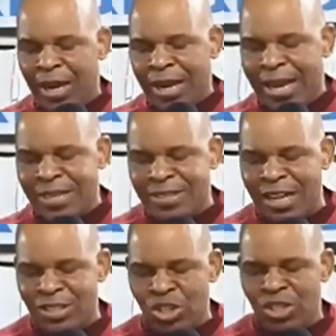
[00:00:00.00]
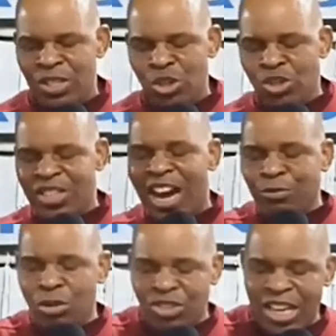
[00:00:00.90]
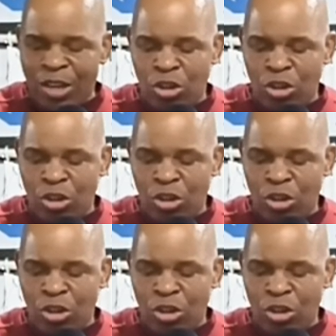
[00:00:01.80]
is that you still have to take